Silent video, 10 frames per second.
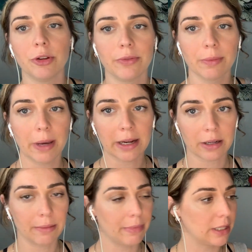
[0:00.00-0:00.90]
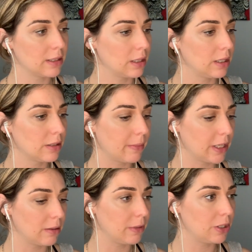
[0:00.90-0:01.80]
the background basically, so make
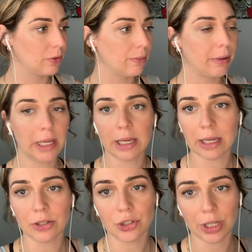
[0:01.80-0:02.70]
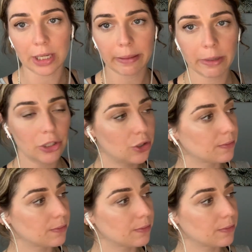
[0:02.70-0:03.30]
them into a PNG image.